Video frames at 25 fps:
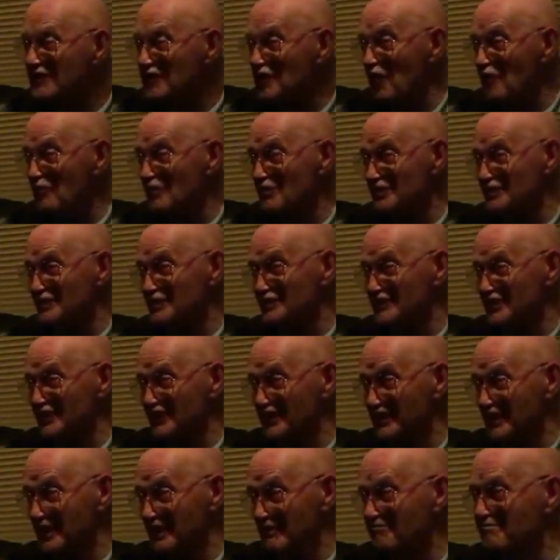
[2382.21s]
Comedy's the
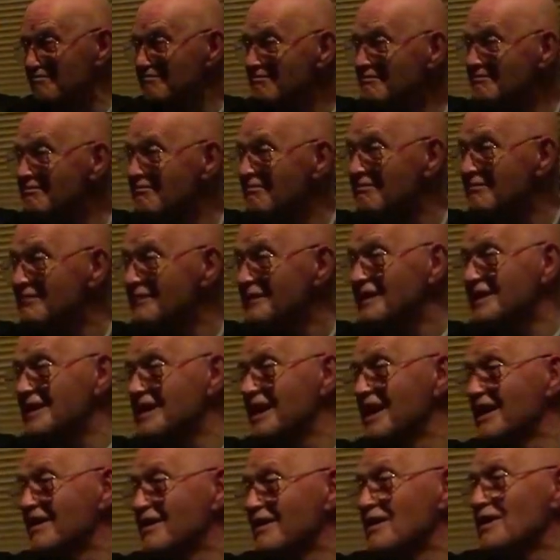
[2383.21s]
game.
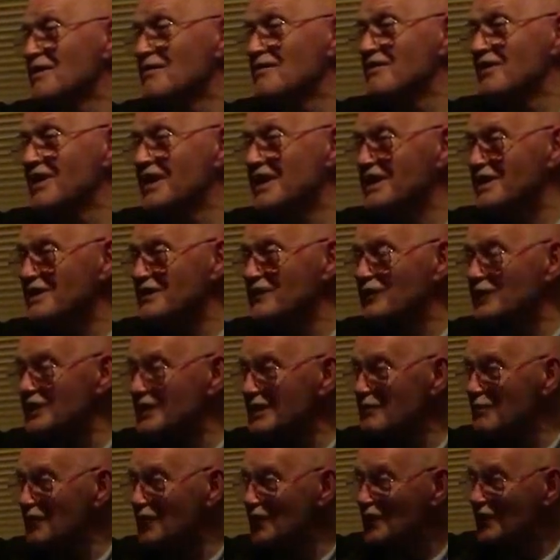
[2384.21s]
Yeah, very
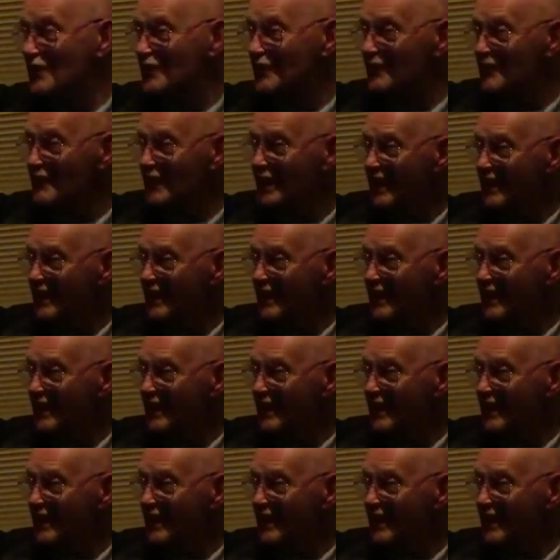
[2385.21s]
funny bloke.